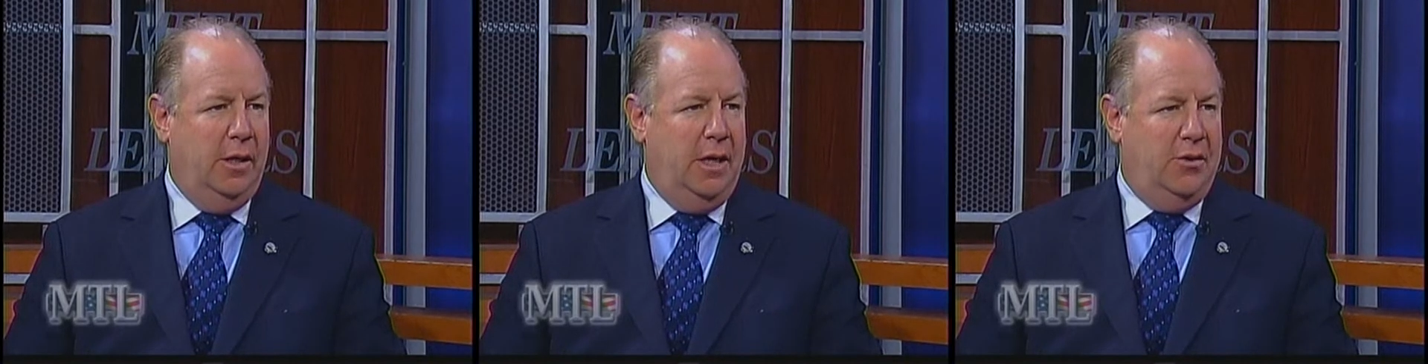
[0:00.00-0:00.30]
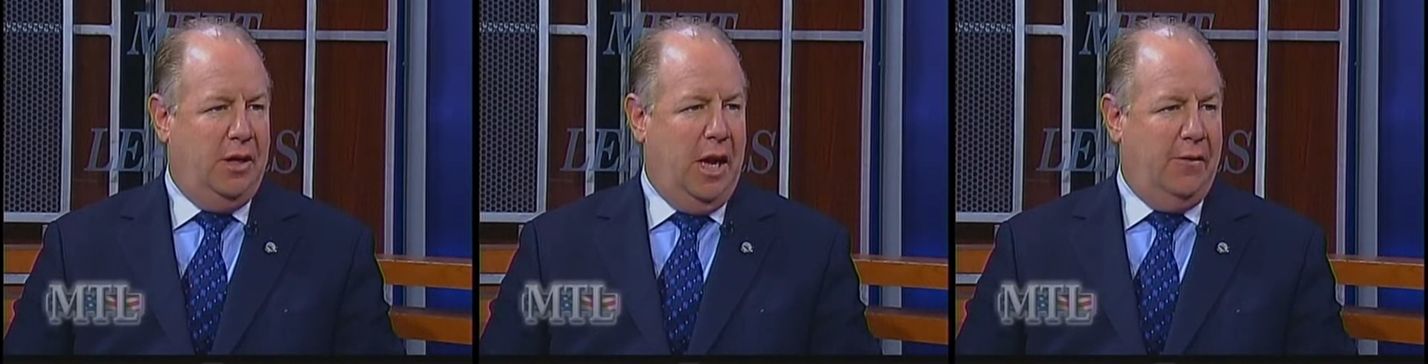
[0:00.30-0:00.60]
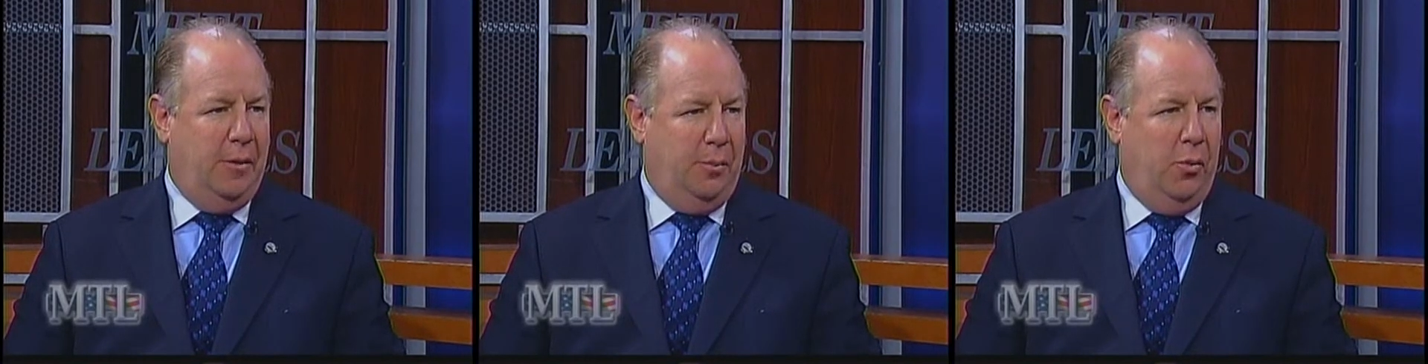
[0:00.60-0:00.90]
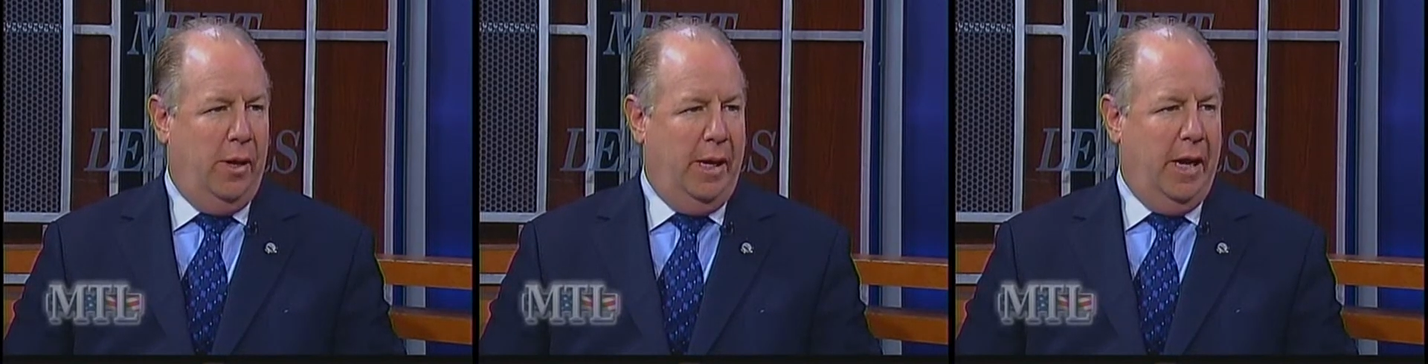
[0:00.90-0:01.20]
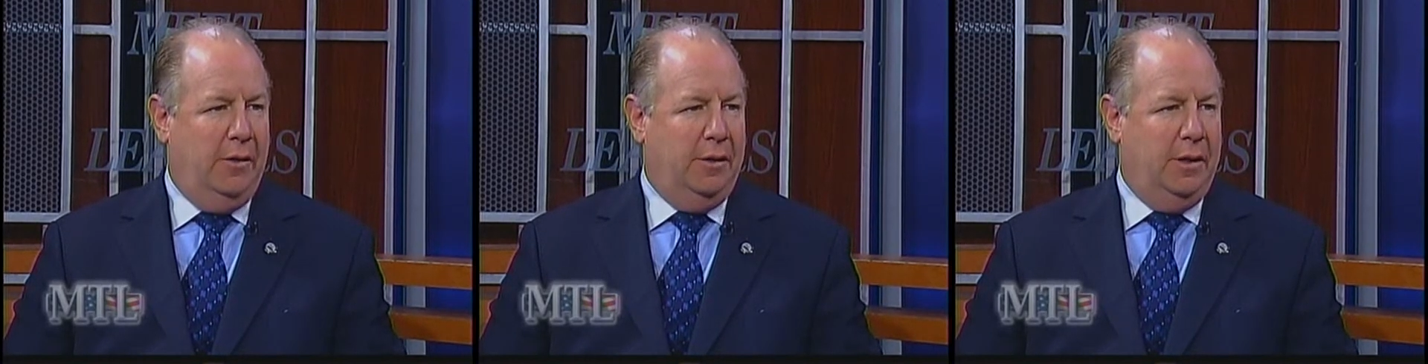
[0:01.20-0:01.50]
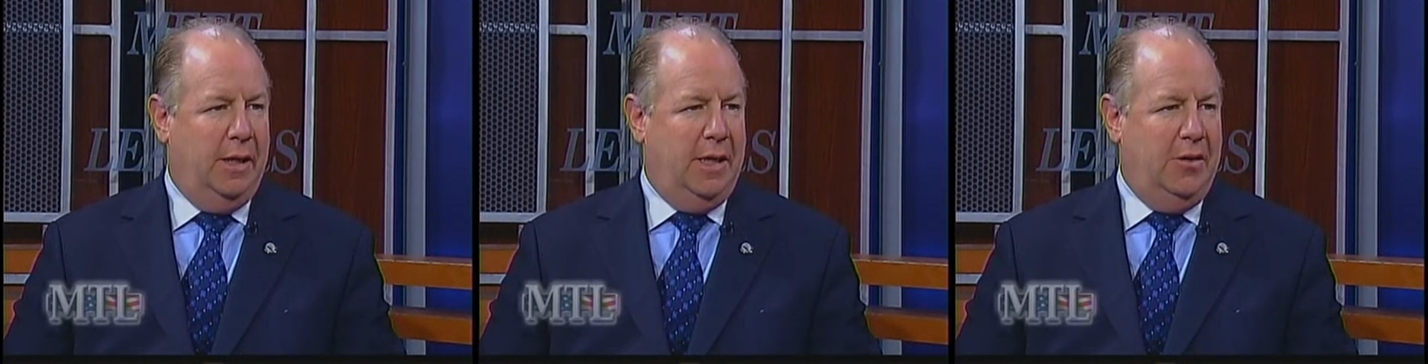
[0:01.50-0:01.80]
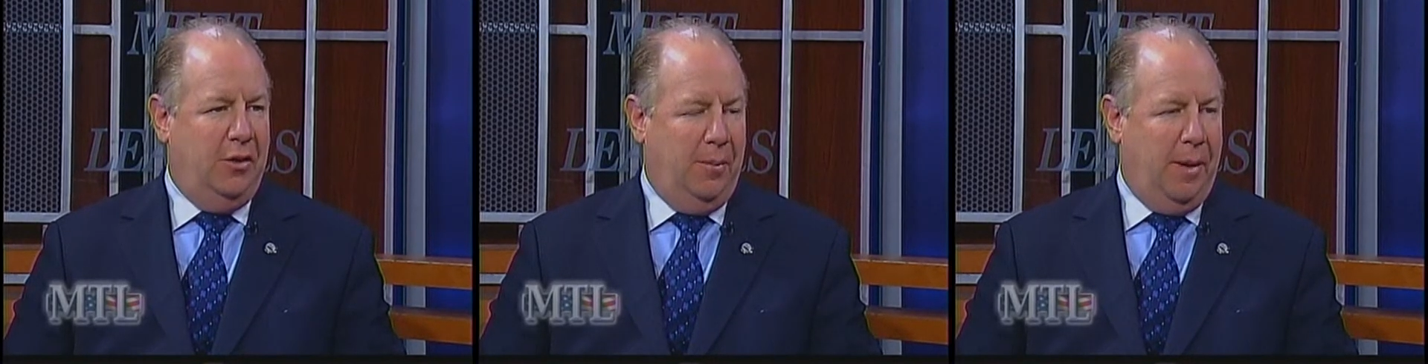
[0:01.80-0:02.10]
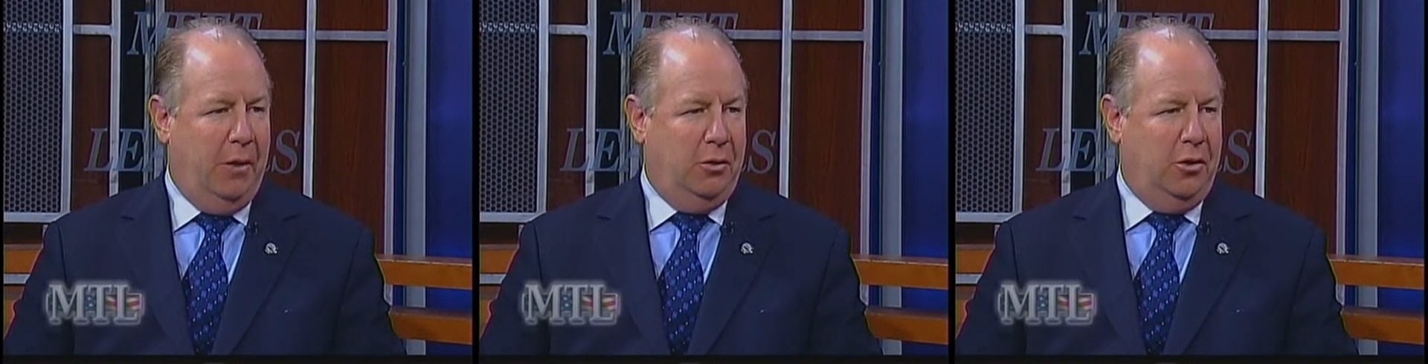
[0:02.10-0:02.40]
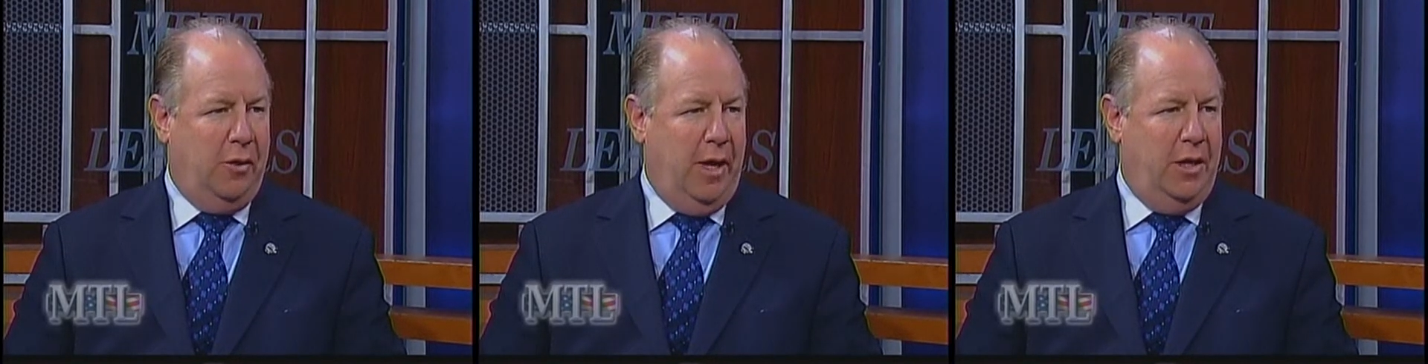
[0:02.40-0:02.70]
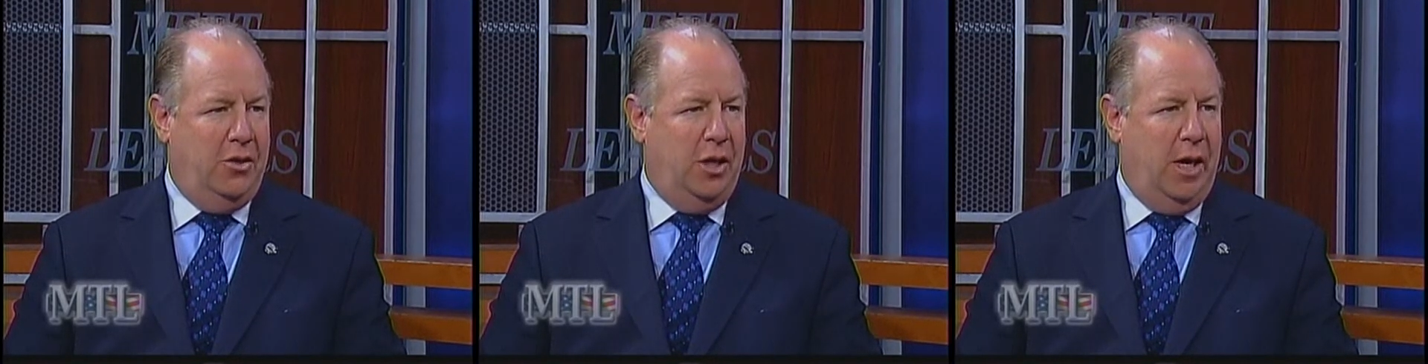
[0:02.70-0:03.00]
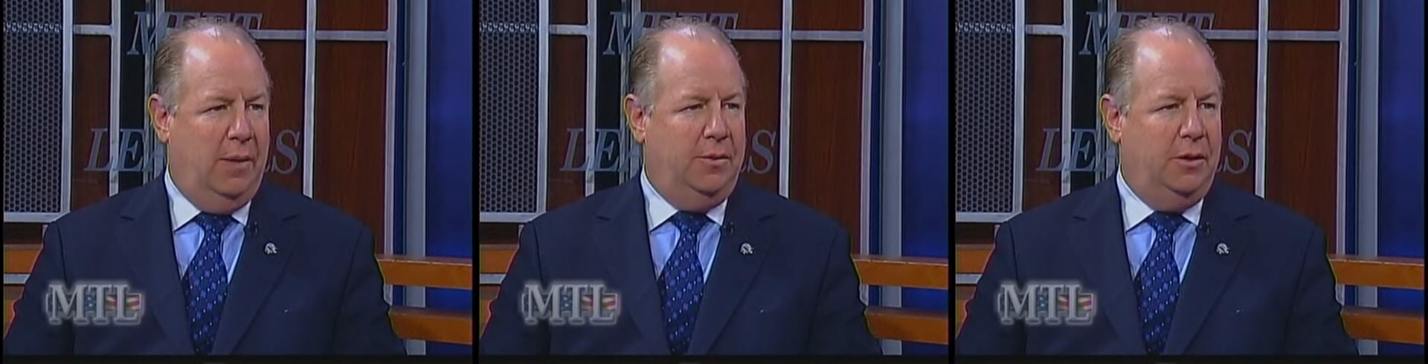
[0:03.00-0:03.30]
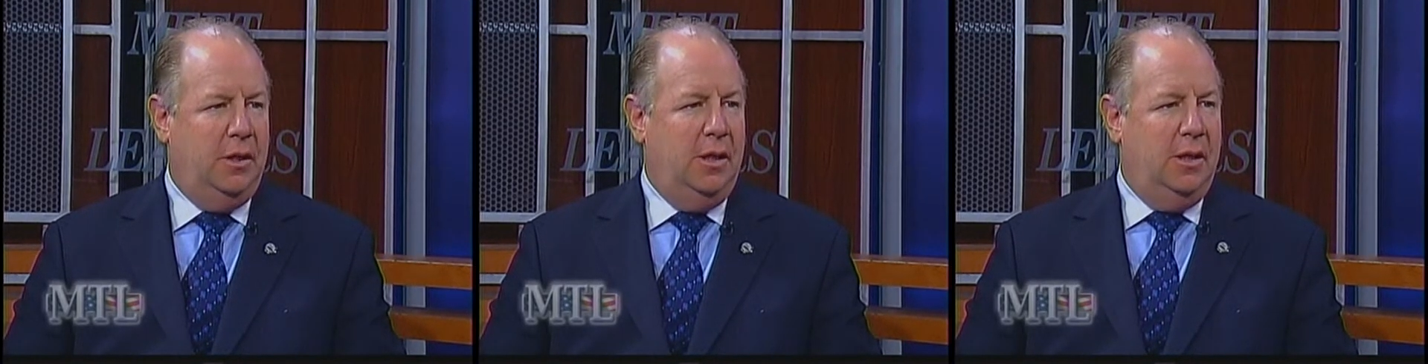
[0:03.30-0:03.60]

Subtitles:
He's going to have to point out that he's about creating jobs,